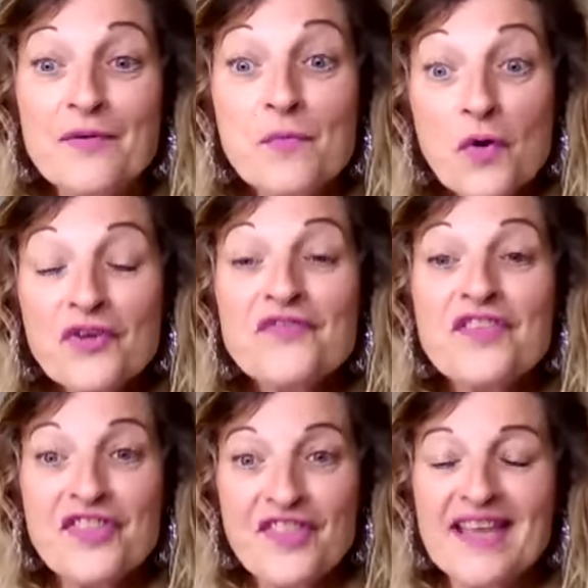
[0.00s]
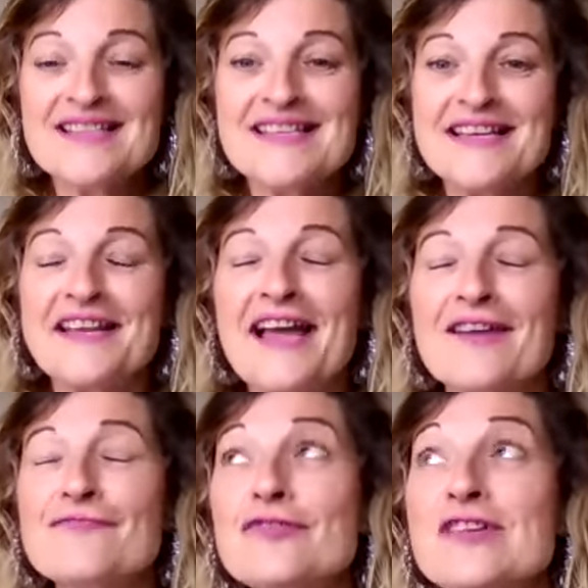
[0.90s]
and one of the things i,
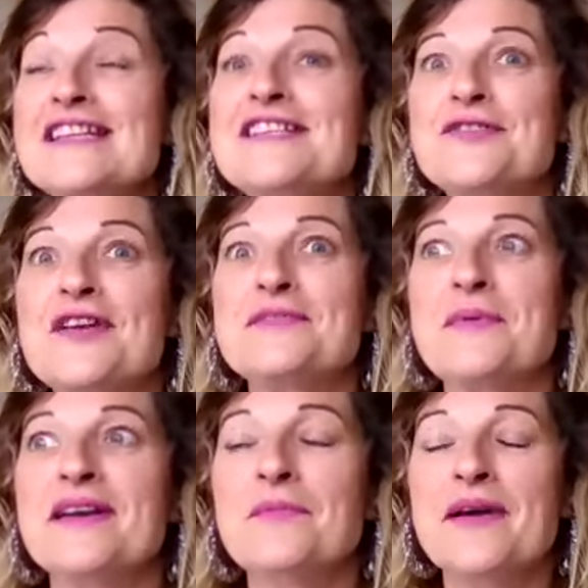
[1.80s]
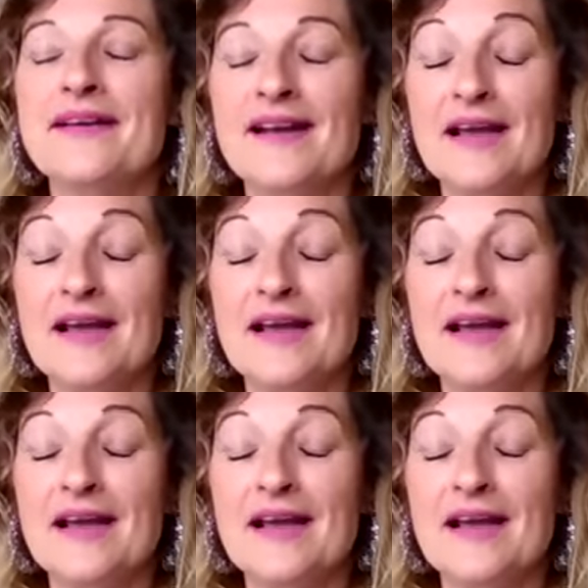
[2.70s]
I really stress when when